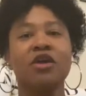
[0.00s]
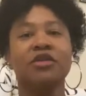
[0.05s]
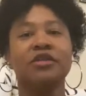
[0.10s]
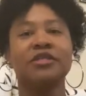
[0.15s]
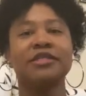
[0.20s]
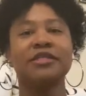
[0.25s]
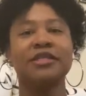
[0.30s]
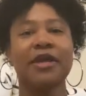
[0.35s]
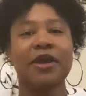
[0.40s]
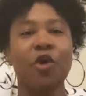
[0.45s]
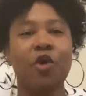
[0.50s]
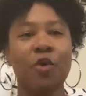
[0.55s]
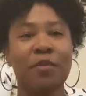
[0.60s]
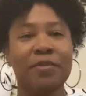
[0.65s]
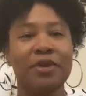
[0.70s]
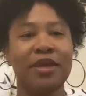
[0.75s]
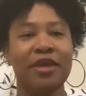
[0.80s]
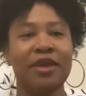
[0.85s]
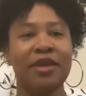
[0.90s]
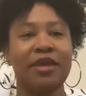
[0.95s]
tell
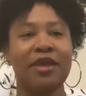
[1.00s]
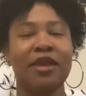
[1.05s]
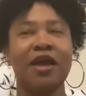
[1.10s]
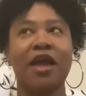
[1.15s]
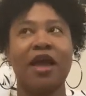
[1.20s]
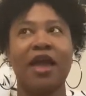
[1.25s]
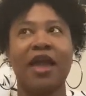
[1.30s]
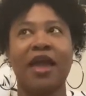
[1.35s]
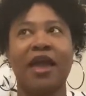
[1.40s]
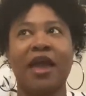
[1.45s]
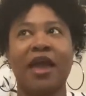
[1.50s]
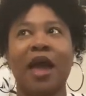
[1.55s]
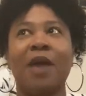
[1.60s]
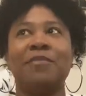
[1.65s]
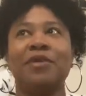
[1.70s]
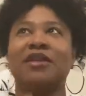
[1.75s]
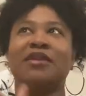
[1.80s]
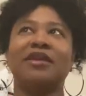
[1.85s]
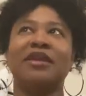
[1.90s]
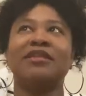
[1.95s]
me, and I
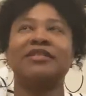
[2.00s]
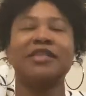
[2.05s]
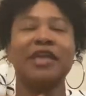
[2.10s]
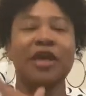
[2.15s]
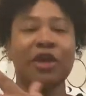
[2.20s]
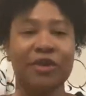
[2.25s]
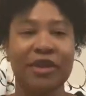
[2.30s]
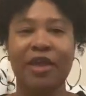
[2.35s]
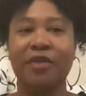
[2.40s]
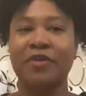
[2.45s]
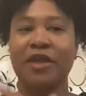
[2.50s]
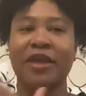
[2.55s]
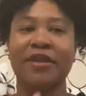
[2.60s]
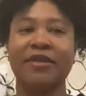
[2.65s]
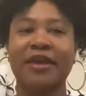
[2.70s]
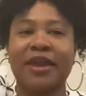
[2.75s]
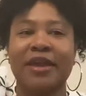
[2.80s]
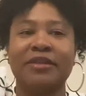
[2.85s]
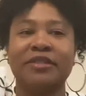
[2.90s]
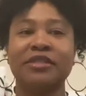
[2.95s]
mean,
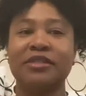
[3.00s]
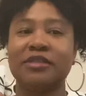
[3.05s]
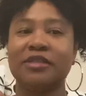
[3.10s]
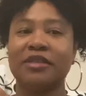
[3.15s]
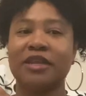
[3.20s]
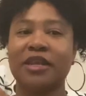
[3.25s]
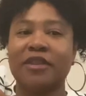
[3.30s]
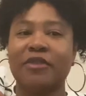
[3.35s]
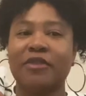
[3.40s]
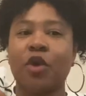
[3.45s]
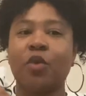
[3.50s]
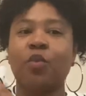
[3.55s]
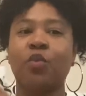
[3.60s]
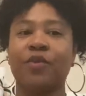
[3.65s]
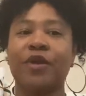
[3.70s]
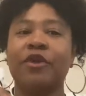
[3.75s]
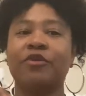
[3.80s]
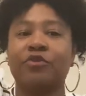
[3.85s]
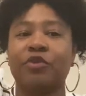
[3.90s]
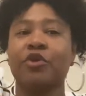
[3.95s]

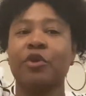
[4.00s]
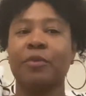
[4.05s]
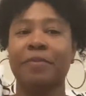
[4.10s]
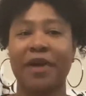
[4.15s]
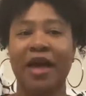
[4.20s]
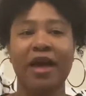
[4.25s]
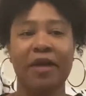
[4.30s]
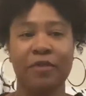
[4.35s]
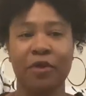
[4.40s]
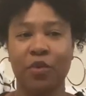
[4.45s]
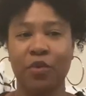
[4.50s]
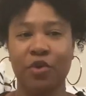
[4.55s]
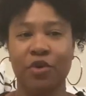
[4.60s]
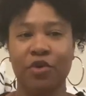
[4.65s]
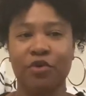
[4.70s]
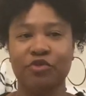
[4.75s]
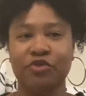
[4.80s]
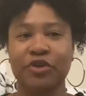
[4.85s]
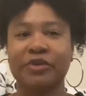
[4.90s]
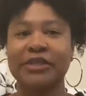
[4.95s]
they're behind their
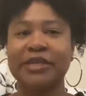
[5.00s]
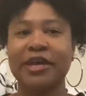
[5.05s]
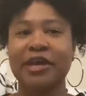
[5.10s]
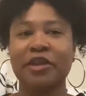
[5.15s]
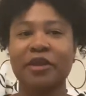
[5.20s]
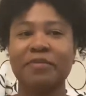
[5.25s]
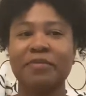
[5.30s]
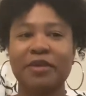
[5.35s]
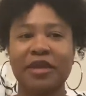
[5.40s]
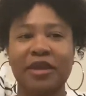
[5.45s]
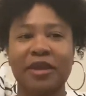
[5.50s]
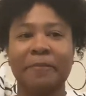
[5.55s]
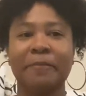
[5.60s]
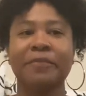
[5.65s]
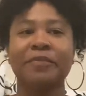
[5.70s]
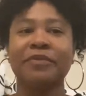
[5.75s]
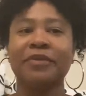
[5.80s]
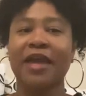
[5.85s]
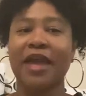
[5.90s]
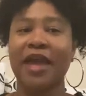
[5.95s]
words. They're telling me
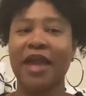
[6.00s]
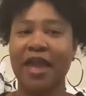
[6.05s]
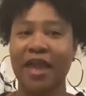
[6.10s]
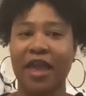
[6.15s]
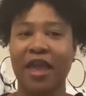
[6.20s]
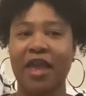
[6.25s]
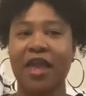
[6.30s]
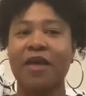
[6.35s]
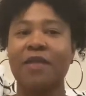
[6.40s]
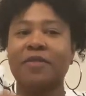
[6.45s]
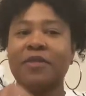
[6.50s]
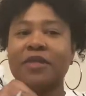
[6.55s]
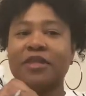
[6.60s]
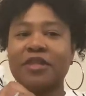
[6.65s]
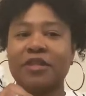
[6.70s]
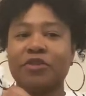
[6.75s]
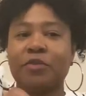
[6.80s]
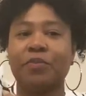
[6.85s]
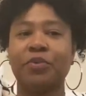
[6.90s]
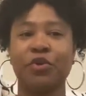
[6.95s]
that, hey, this
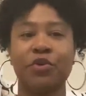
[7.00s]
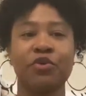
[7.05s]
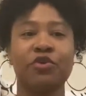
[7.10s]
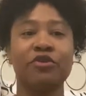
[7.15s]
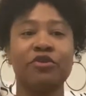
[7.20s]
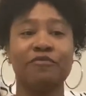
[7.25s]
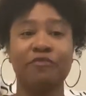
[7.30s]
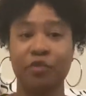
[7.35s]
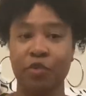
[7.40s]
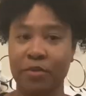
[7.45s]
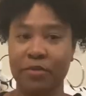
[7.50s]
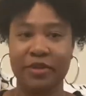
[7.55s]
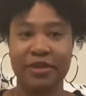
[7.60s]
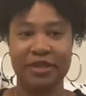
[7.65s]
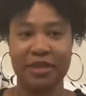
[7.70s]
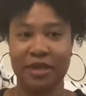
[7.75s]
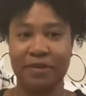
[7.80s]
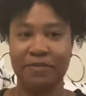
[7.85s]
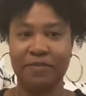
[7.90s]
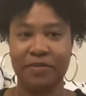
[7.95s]
is the purest form of
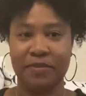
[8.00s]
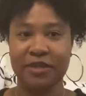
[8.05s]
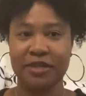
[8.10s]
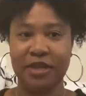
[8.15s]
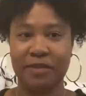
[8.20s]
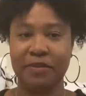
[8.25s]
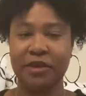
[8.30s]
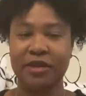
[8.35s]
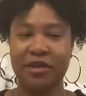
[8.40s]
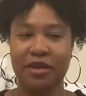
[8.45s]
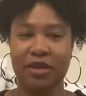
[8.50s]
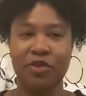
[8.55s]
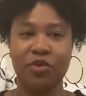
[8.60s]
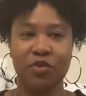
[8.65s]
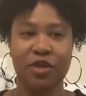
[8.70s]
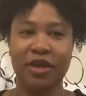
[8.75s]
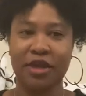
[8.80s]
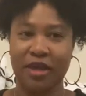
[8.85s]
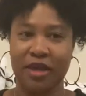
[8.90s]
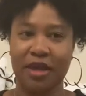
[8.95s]
CBD you
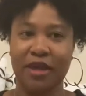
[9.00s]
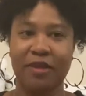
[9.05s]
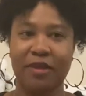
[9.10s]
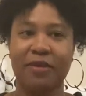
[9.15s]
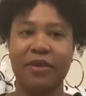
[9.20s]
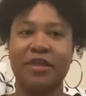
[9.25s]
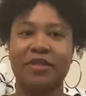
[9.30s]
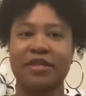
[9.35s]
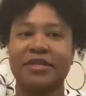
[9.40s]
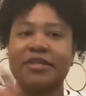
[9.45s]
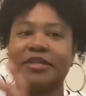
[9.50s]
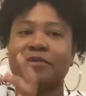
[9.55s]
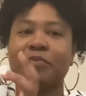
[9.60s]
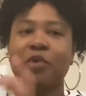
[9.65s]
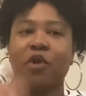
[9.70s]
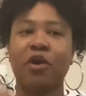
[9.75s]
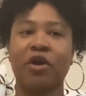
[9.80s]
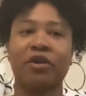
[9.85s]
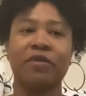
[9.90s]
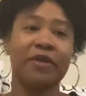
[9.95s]
can get. This is
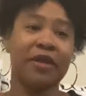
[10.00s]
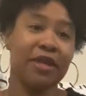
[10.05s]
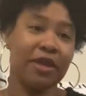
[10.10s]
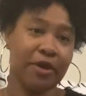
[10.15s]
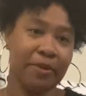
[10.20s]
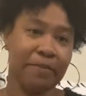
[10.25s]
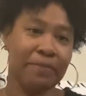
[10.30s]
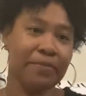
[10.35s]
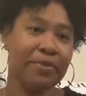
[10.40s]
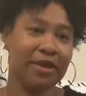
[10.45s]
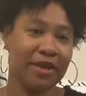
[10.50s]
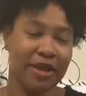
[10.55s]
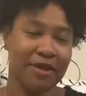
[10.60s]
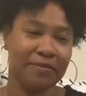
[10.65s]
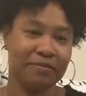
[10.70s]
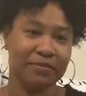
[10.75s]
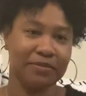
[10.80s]
part of the hemp plant.